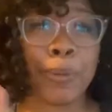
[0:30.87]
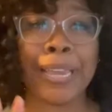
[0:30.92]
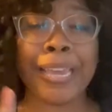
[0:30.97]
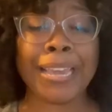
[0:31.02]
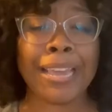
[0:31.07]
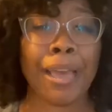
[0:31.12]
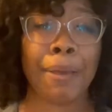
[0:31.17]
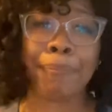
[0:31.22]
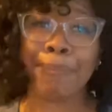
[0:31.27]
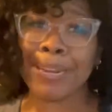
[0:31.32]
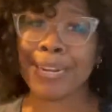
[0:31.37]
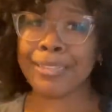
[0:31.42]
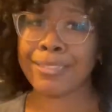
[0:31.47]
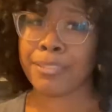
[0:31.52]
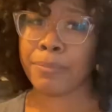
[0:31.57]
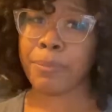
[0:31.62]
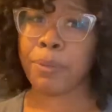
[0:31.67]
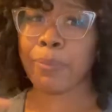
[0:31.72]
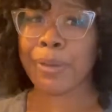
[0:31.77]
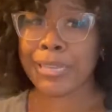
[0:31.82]
we ain't got money
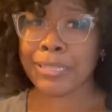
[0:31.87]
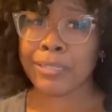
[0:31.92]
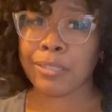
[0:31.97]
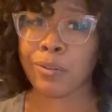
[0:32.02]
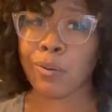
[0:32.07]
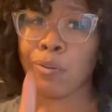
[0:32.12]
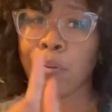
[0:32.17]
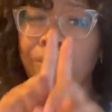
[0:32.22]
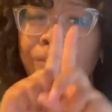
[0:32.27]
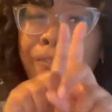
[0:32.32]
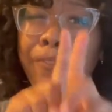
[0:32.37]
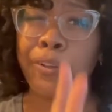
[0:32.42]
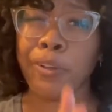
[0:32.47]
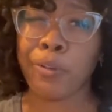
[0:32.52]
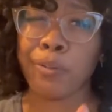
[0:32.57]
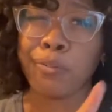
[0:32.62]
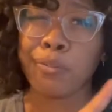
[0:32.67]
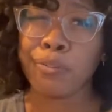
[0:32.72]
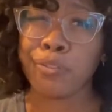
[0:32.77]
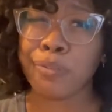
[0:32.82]
to be wasting or
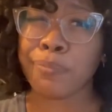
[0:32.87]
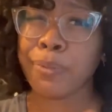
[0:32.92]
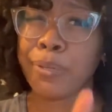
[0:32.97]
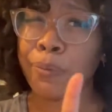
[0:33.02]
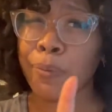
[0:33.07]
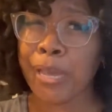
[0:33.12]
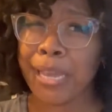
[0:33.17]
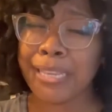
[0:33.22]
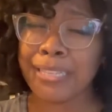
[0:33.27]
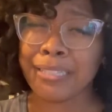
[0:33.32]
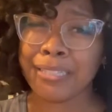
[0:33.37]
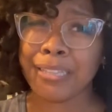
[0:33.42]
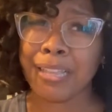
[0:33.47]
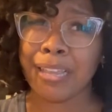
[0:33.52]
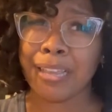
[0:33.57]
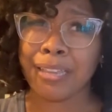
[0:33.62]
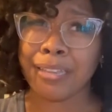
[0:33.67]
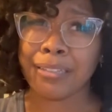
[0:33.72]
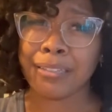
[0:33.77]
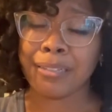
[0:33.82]
food to be
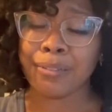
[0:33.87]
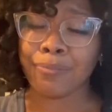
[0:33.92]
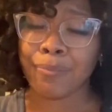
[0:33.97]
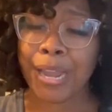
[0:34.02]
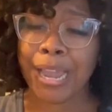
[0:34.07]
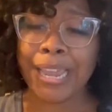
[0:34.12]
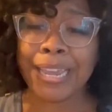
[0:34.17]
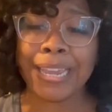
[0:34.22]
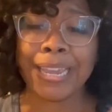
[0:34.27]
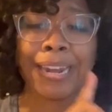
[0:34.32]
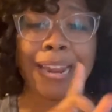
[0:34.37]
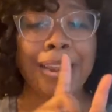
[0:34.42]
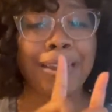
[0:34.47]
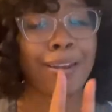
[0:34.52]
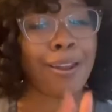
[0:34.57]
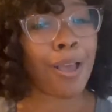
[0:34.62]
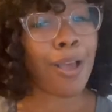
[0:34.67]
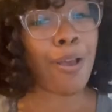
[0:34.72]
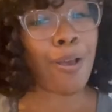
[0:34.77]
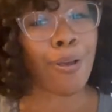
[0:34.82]
wasting, right? And I
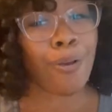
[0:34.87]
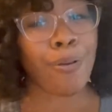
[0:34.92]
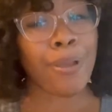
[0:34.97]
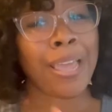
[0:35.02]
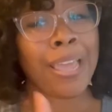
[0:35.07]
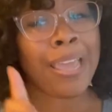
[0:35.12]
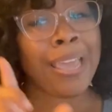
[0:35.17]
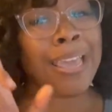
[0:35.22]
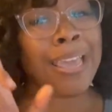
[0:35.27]
know